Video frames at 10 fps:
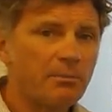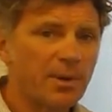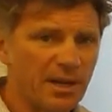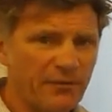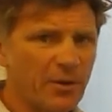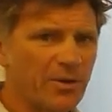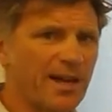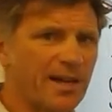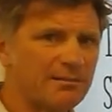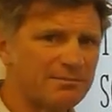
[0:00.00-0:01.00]
But if you
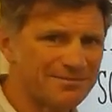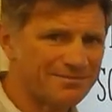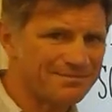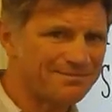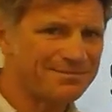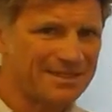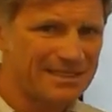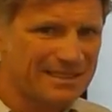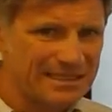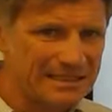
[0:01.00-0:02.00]
get
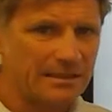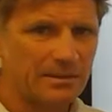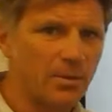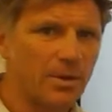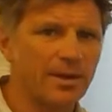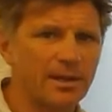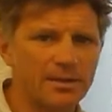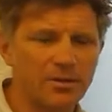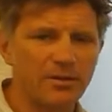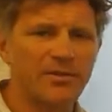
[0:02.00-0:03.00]
within
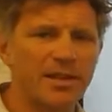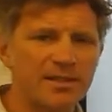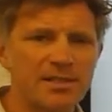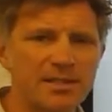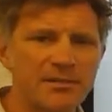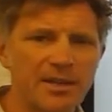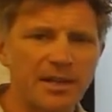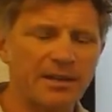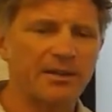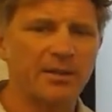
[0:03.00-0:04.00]
a sort of distance of
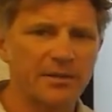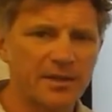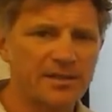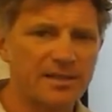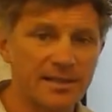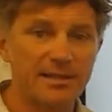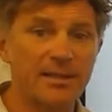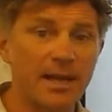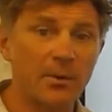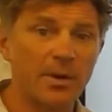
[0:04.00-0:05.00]
it and the university
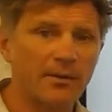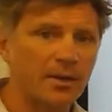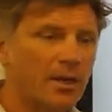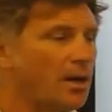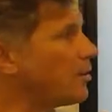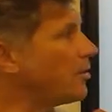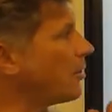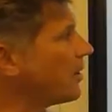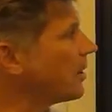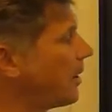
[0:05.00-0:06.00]
says, yeah, whatever,
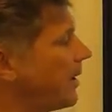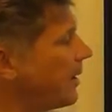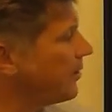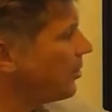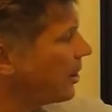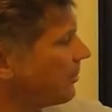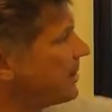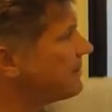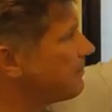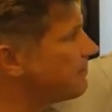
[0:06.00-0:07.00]
you're going to go in and you're going
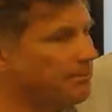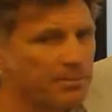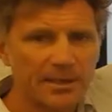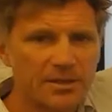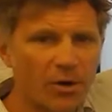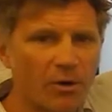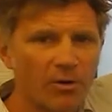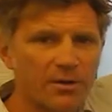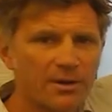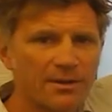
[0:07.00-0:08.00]
to be being
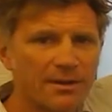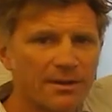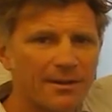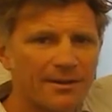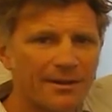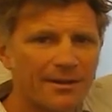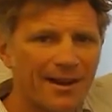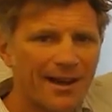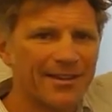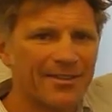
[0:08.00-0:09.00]
taught
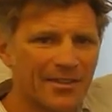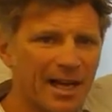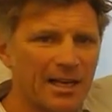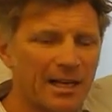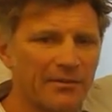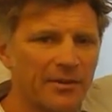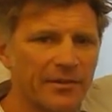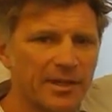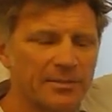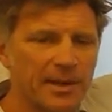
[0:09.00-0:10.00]
at that level
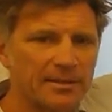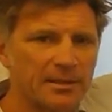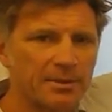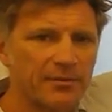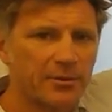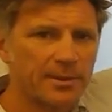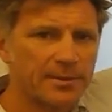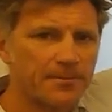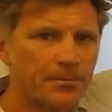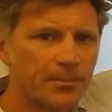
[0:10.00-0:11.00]
of expected
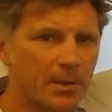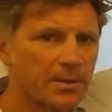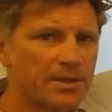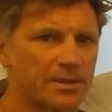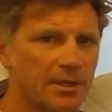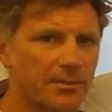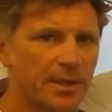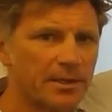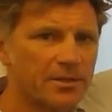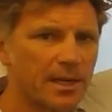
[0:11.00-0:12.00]
performance, which is going to
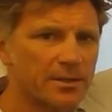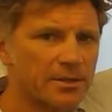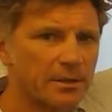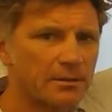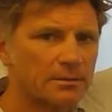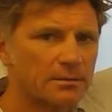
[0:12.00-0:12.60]
make it challenging.